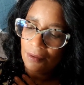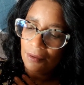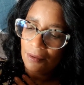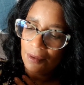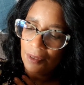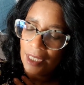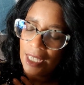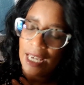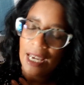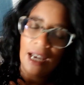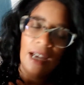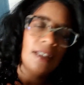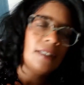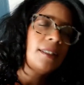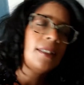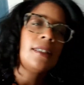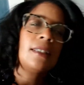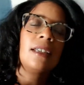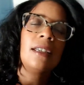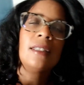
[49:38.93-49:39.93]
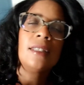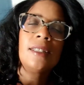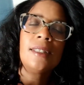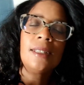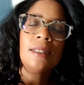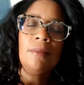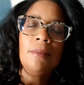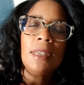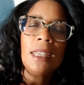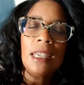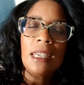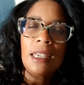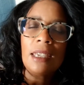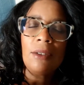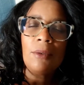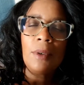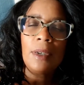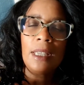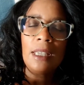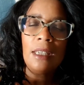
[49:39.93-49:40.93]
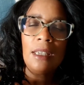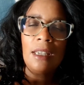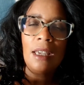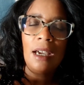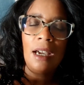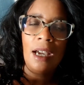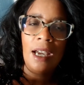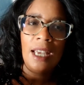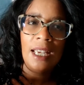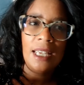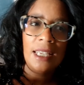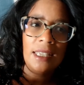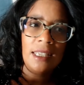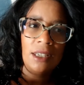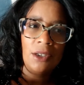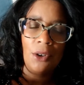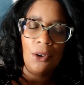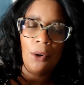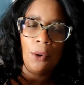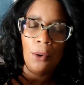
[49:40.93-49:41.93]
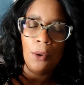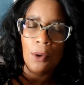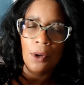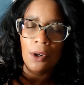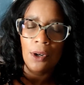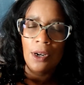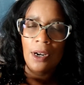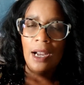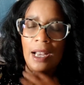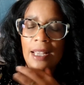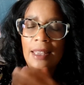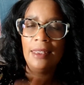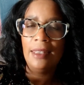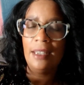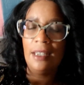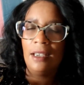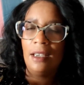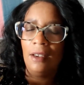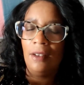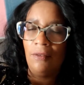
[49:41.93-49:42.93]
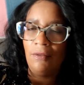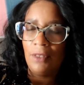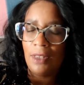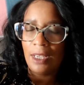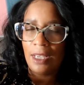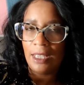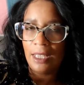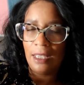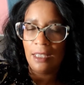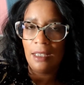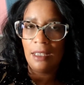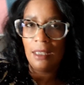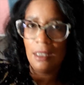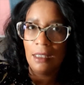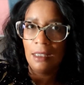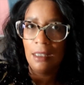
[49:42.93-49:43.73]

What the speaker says: yeah, because to me, when I hear horror, I think of like